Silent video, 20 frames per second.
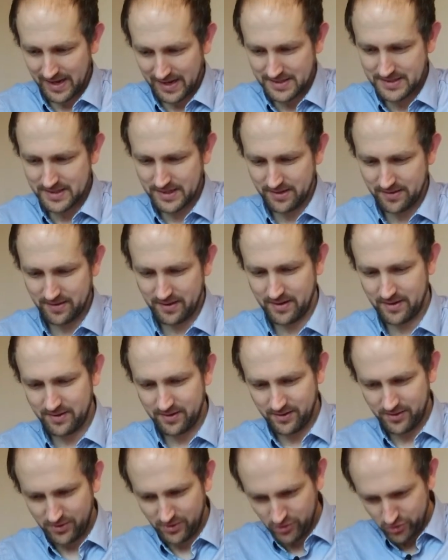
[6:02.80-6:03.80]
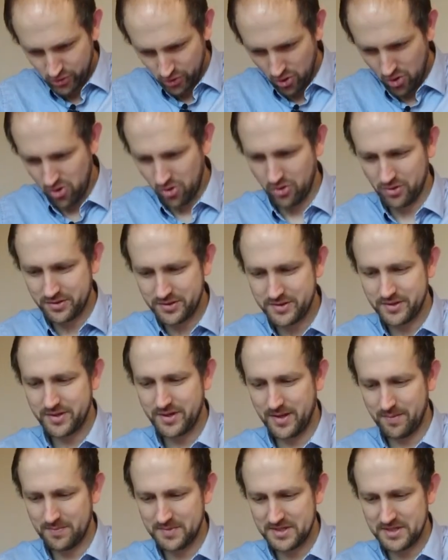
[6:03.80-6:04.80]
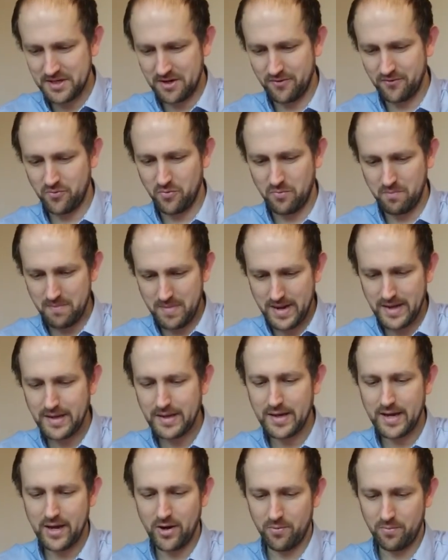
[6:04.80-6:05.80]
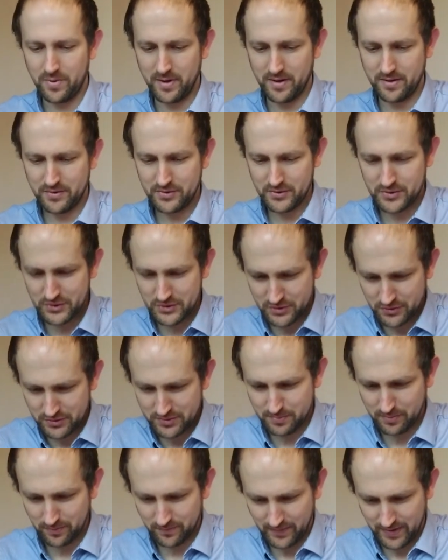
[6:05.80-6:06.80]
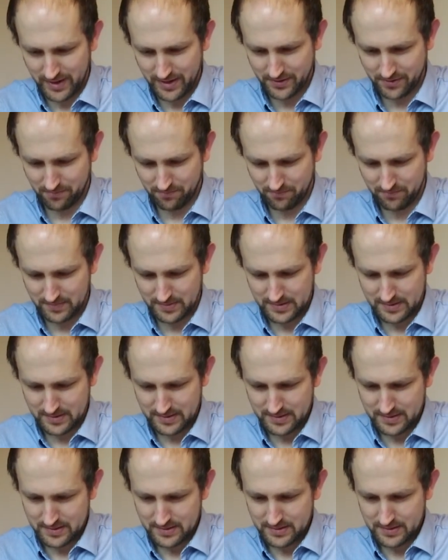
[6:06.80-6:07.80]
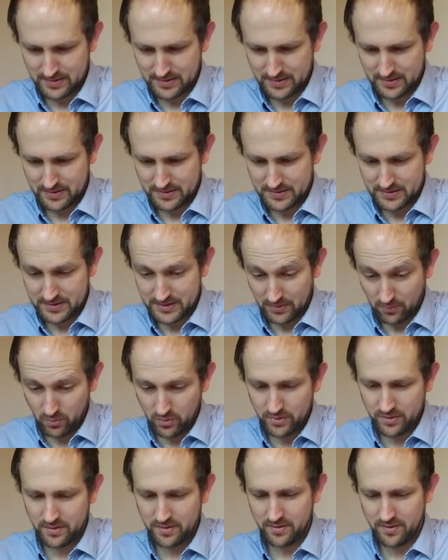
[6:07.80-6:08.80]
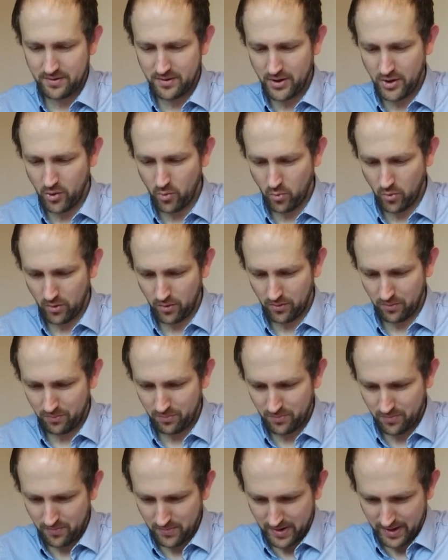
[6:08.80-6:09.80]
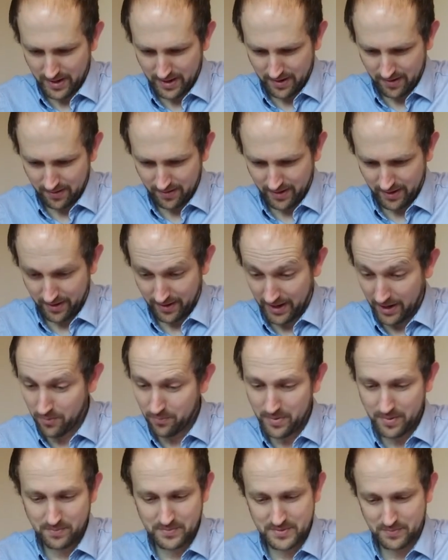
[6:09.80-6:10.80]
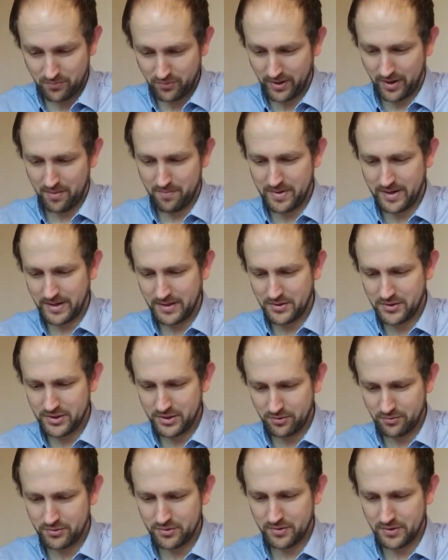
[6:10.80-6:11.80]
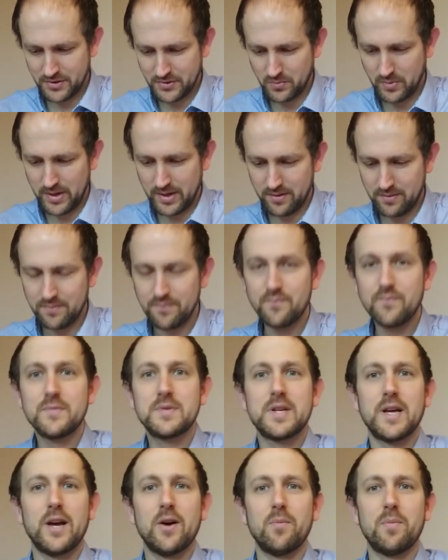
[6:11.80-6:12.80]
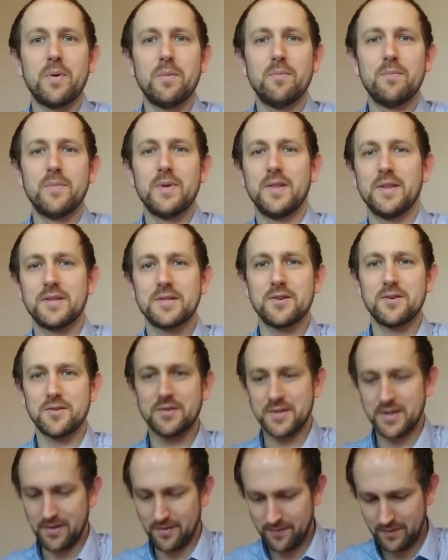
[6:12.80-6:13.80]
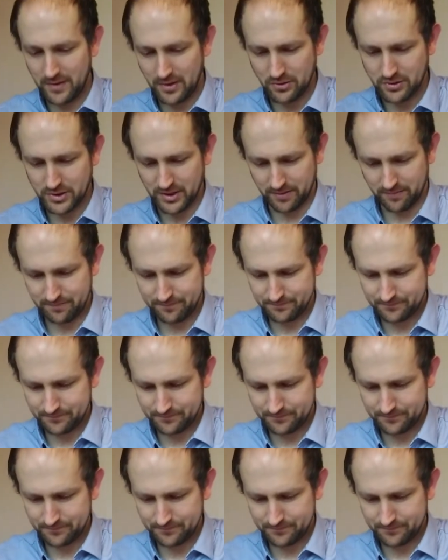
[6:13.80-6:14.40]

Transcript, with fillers: 18 that God Himself will make a helper suitable for Adam, someone who will uh, help him to bring up many children as well to help him in the task in the future.